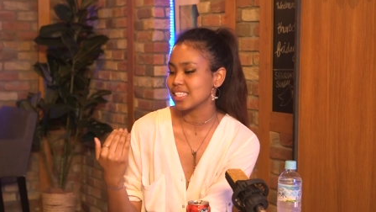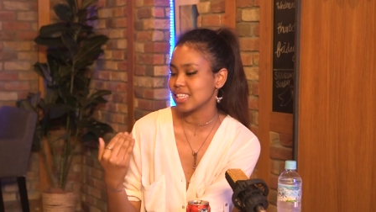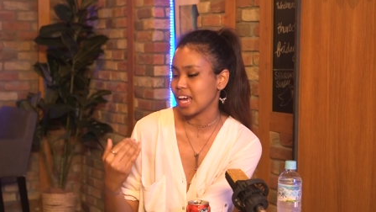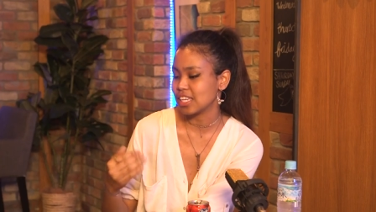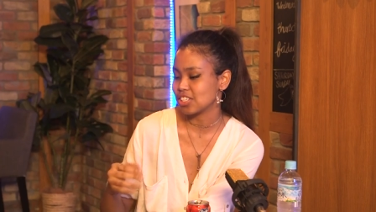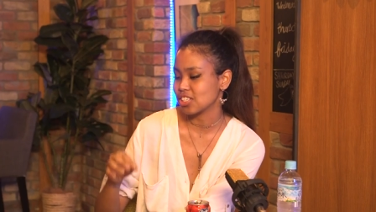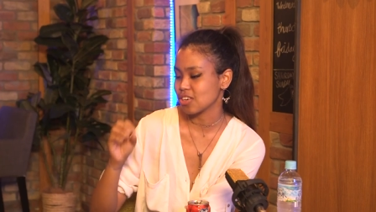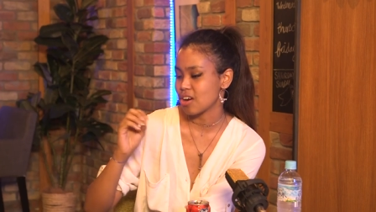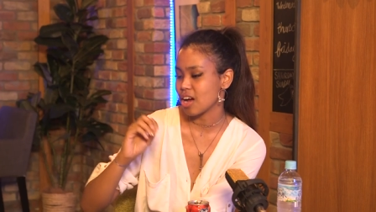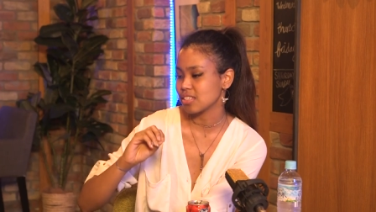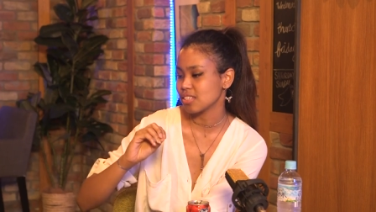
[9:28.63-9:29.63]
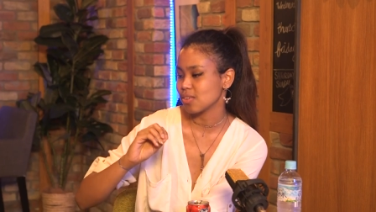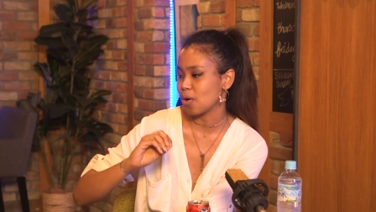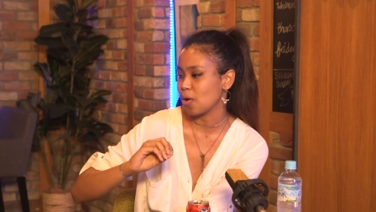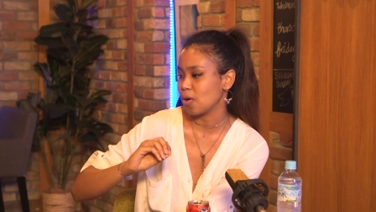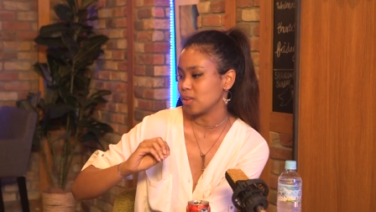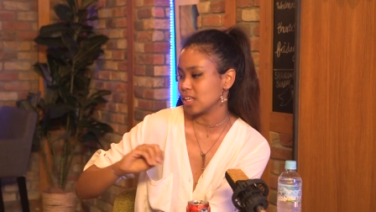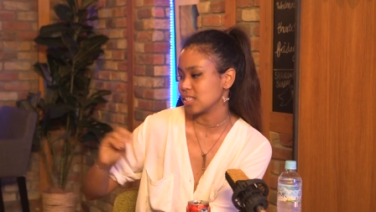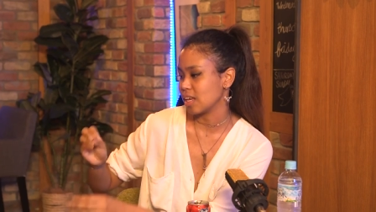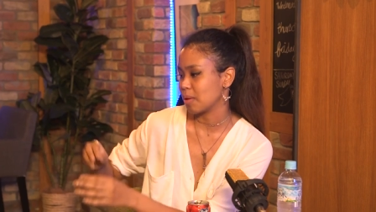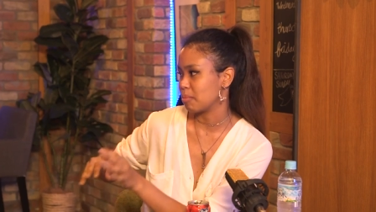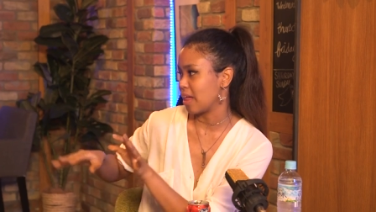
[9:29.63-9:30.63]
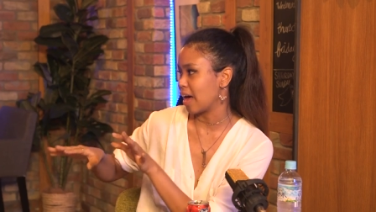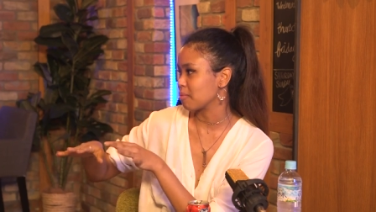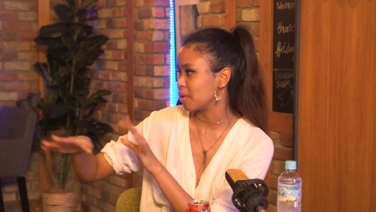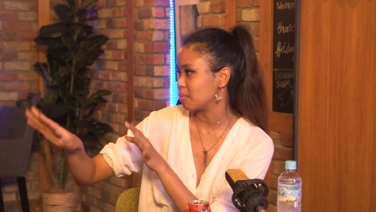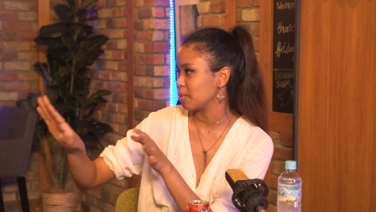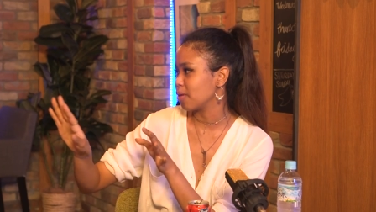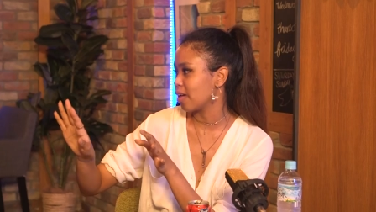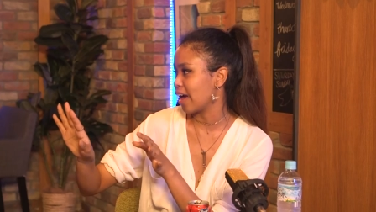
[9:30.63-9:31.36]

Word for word: is it just crosses all these black people